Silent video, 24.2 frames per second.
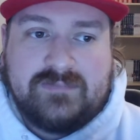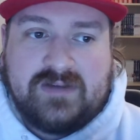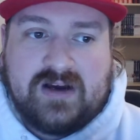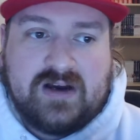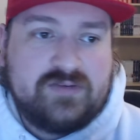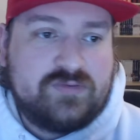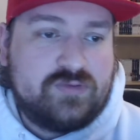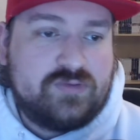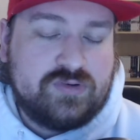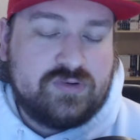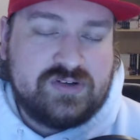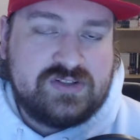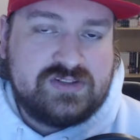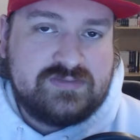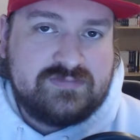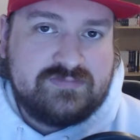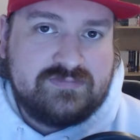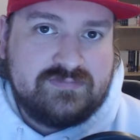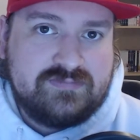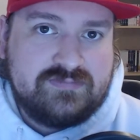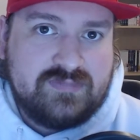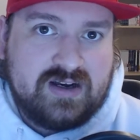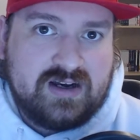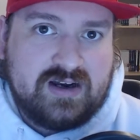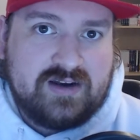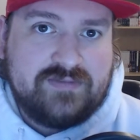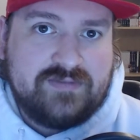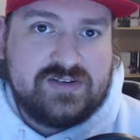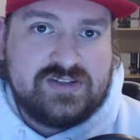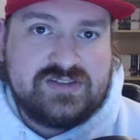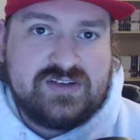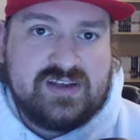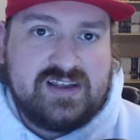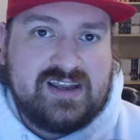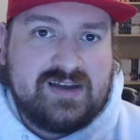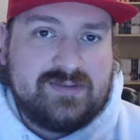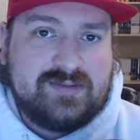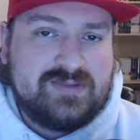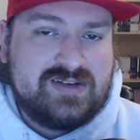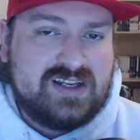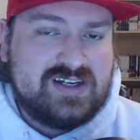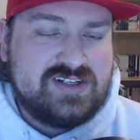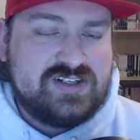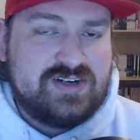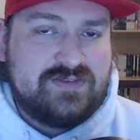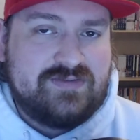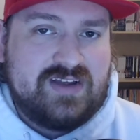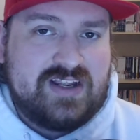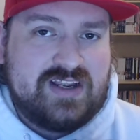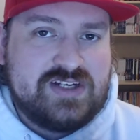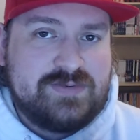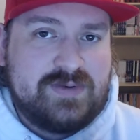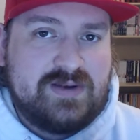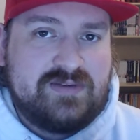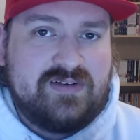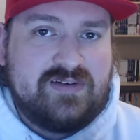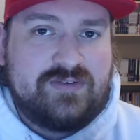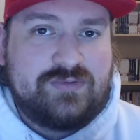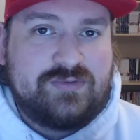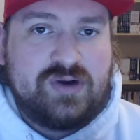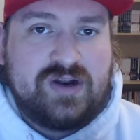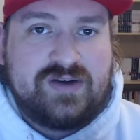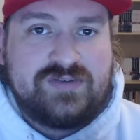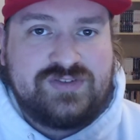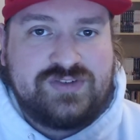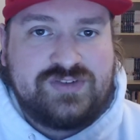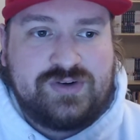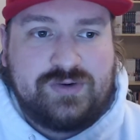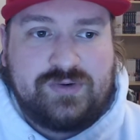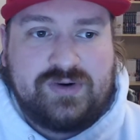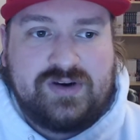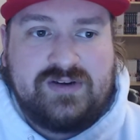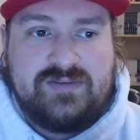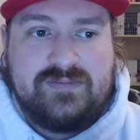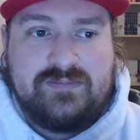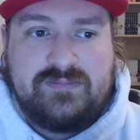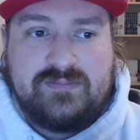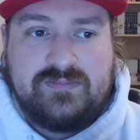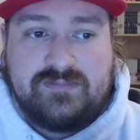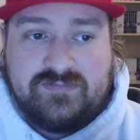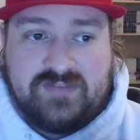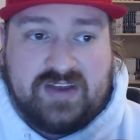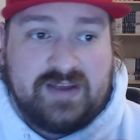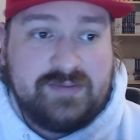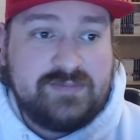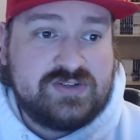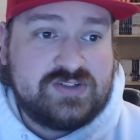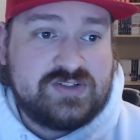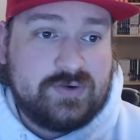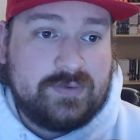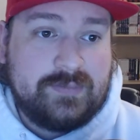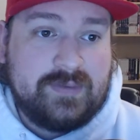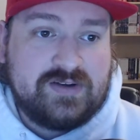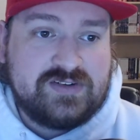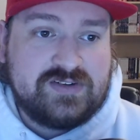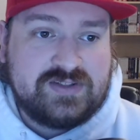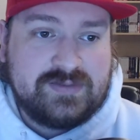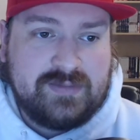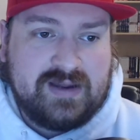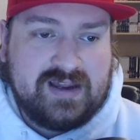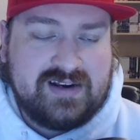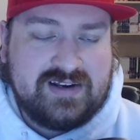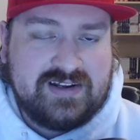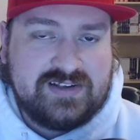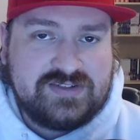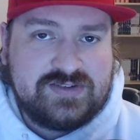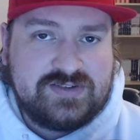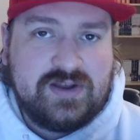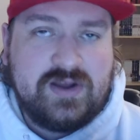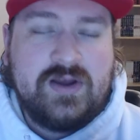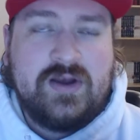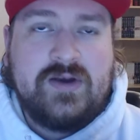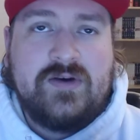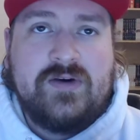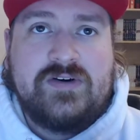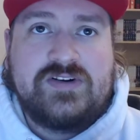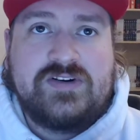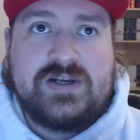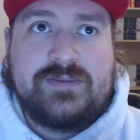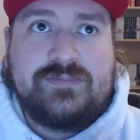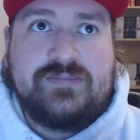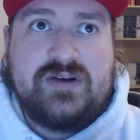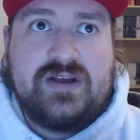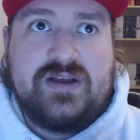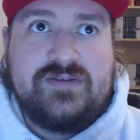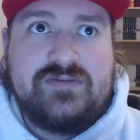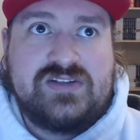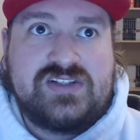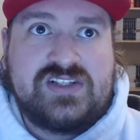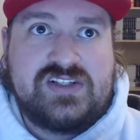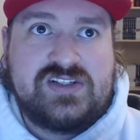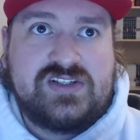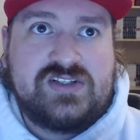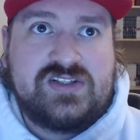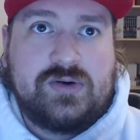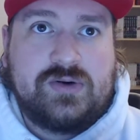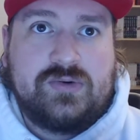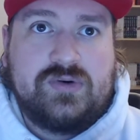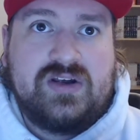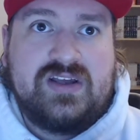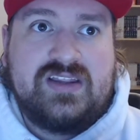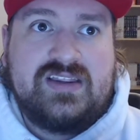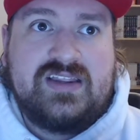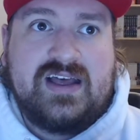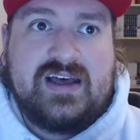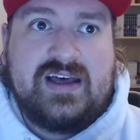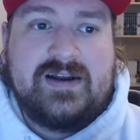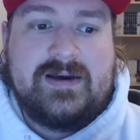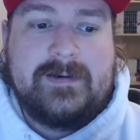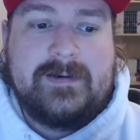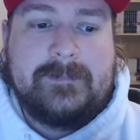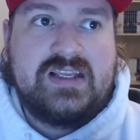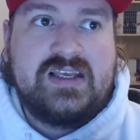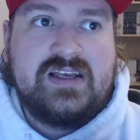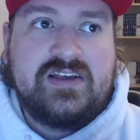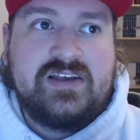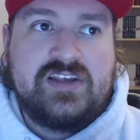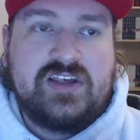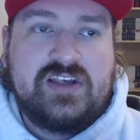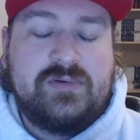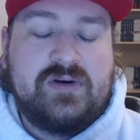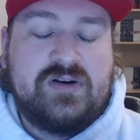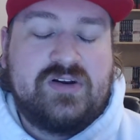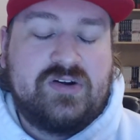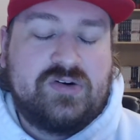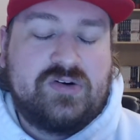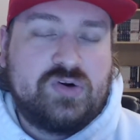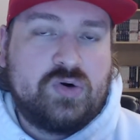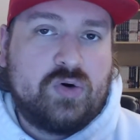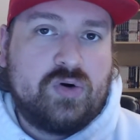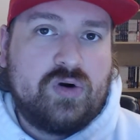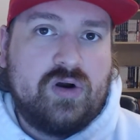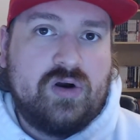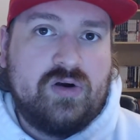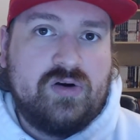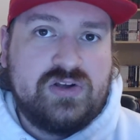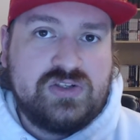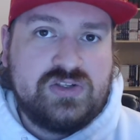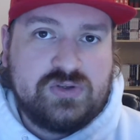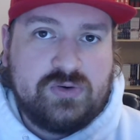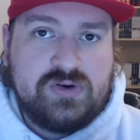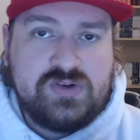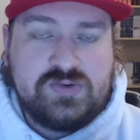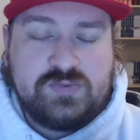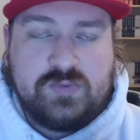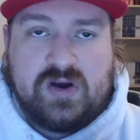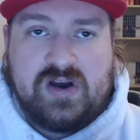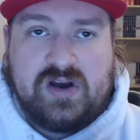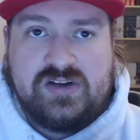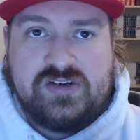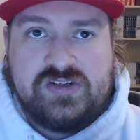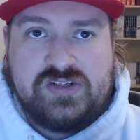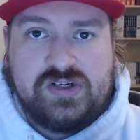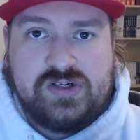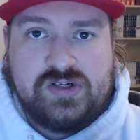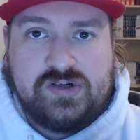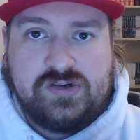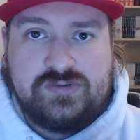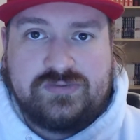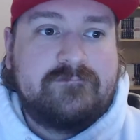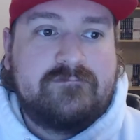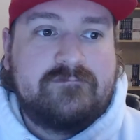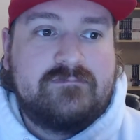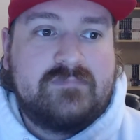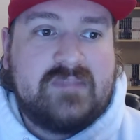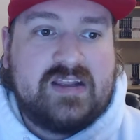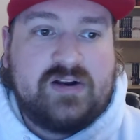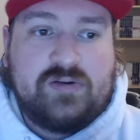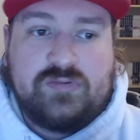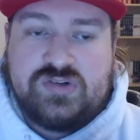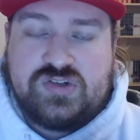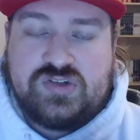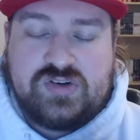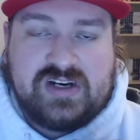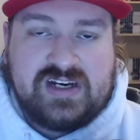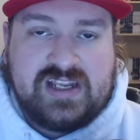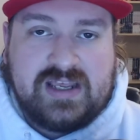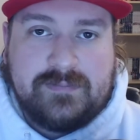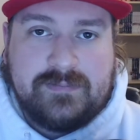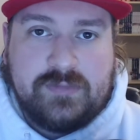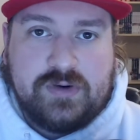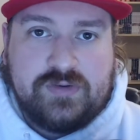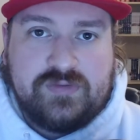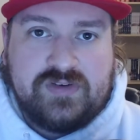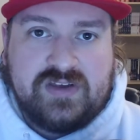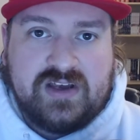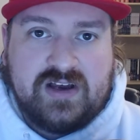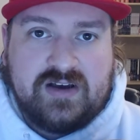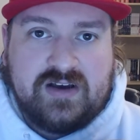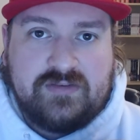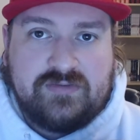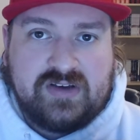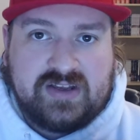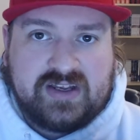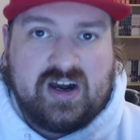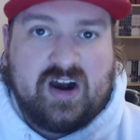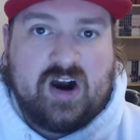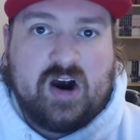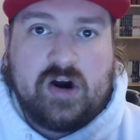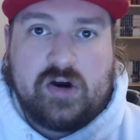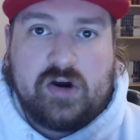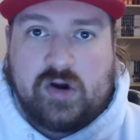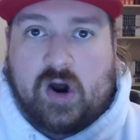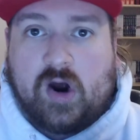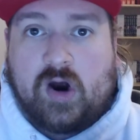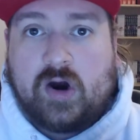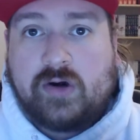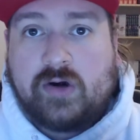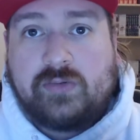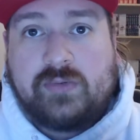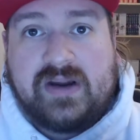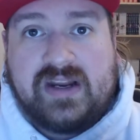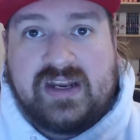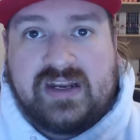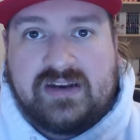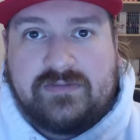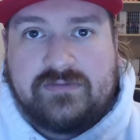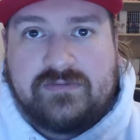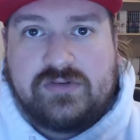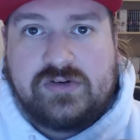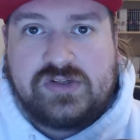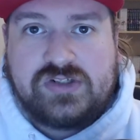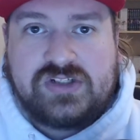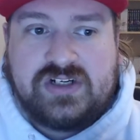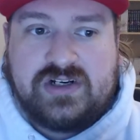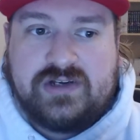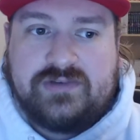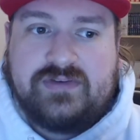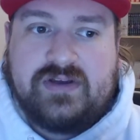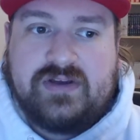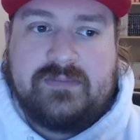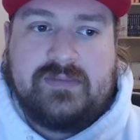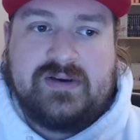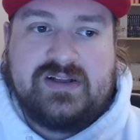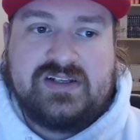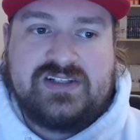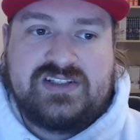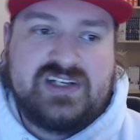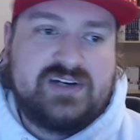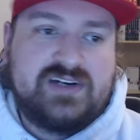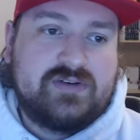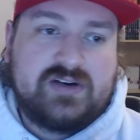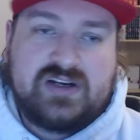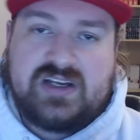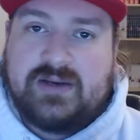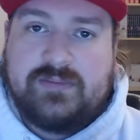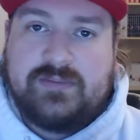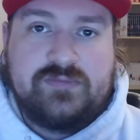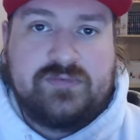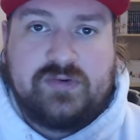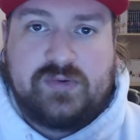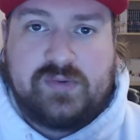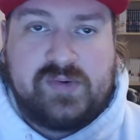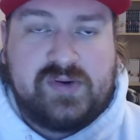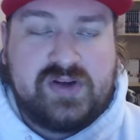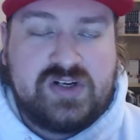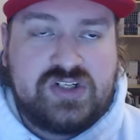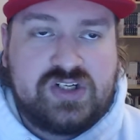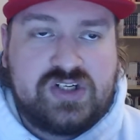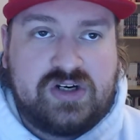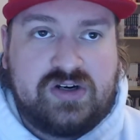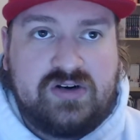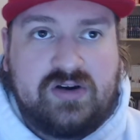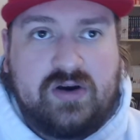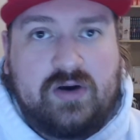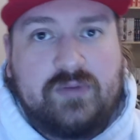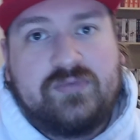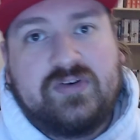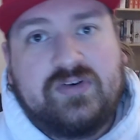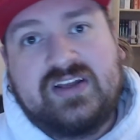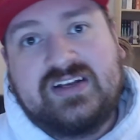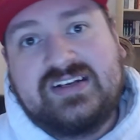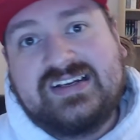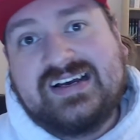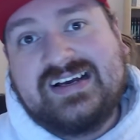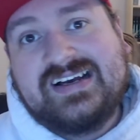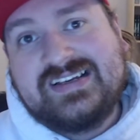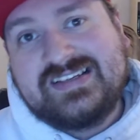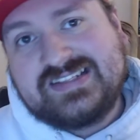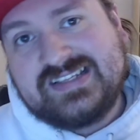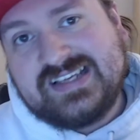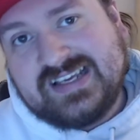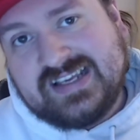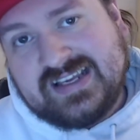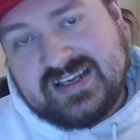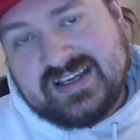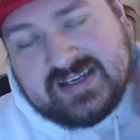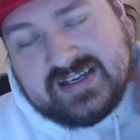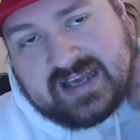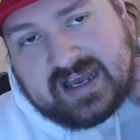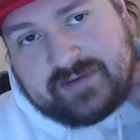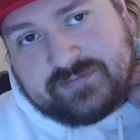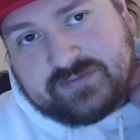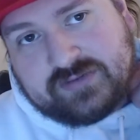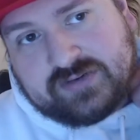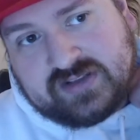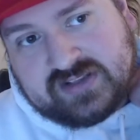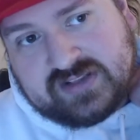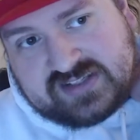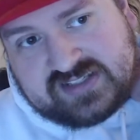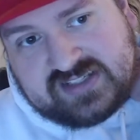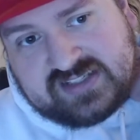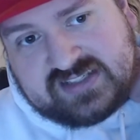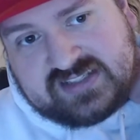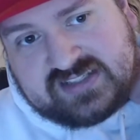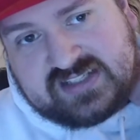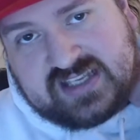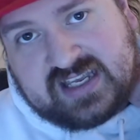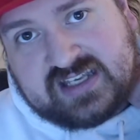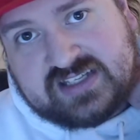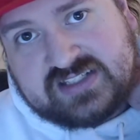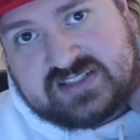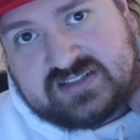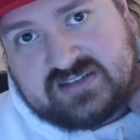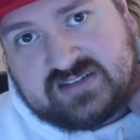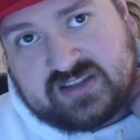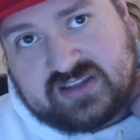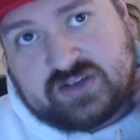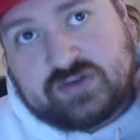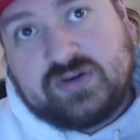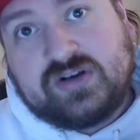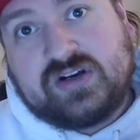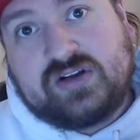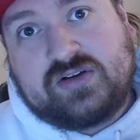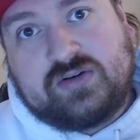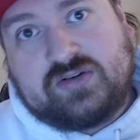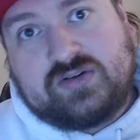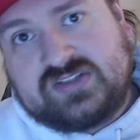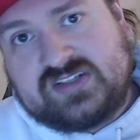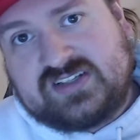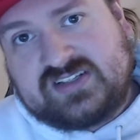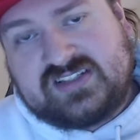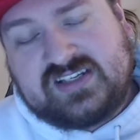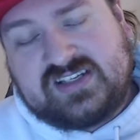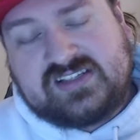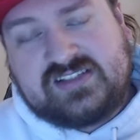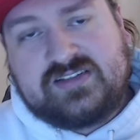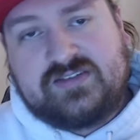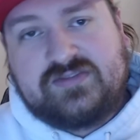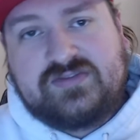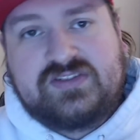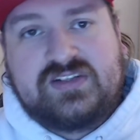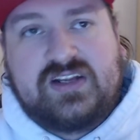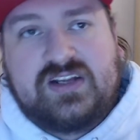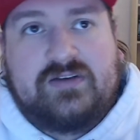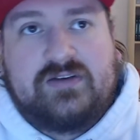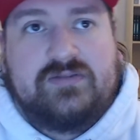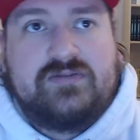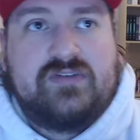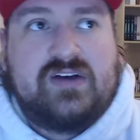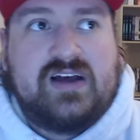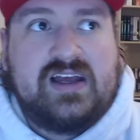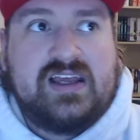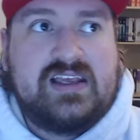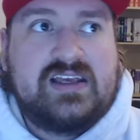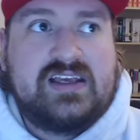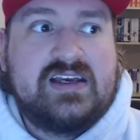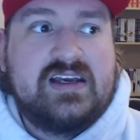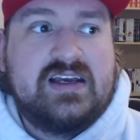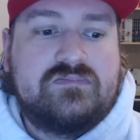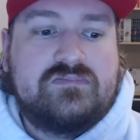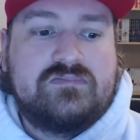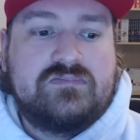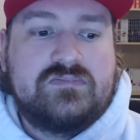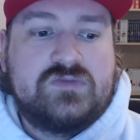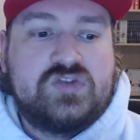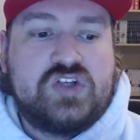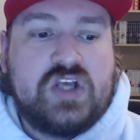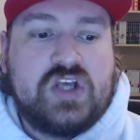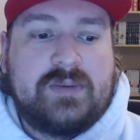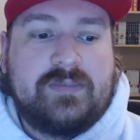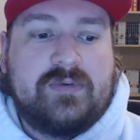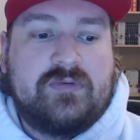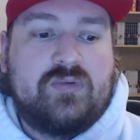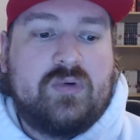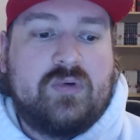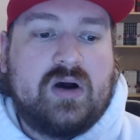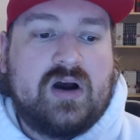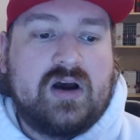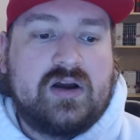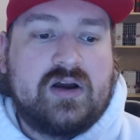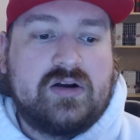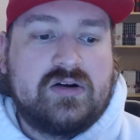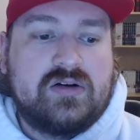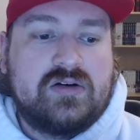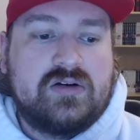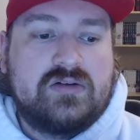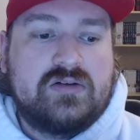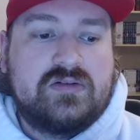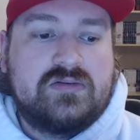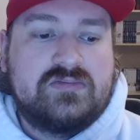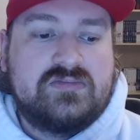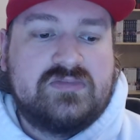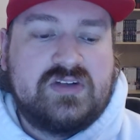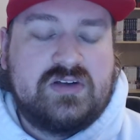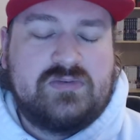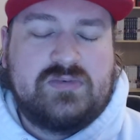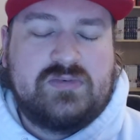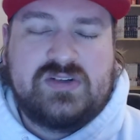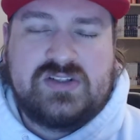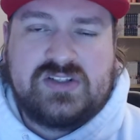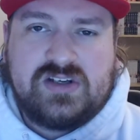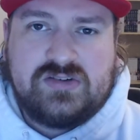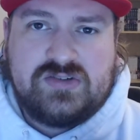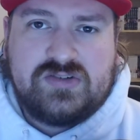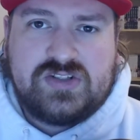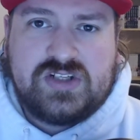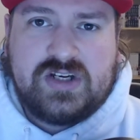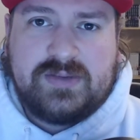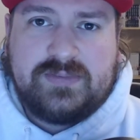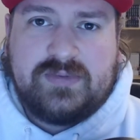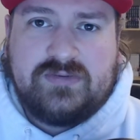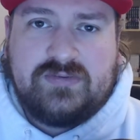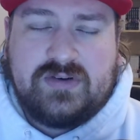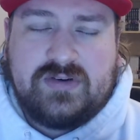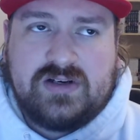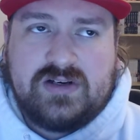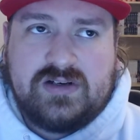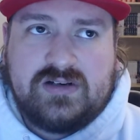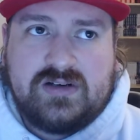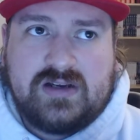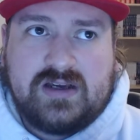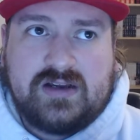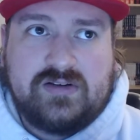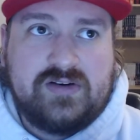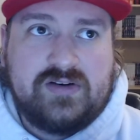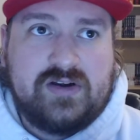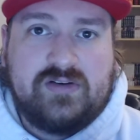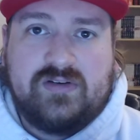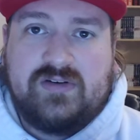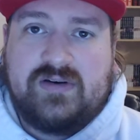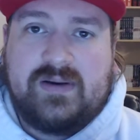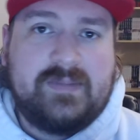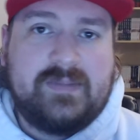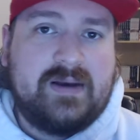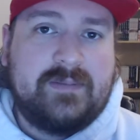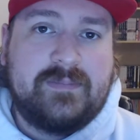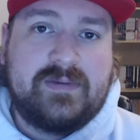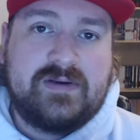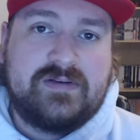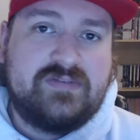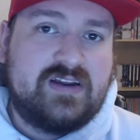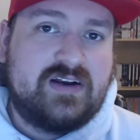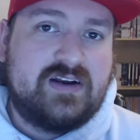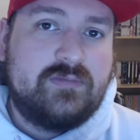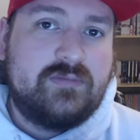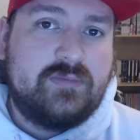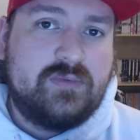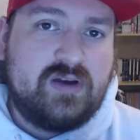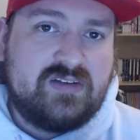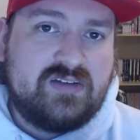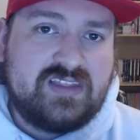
Of course, obviously adaptation of H.P. Lovecraft's story, famous story Mountains of Madness, which I believe is a story that Guillermo del Toro has always wanted to and always try to get a movie of, like a hard R rating version of it, but it's never come to fruition. Hopefully it does after the success, like the critical success of stuff like Shape of Water. Was it called Shape of Water? I don't know. I'm not a big fan. I think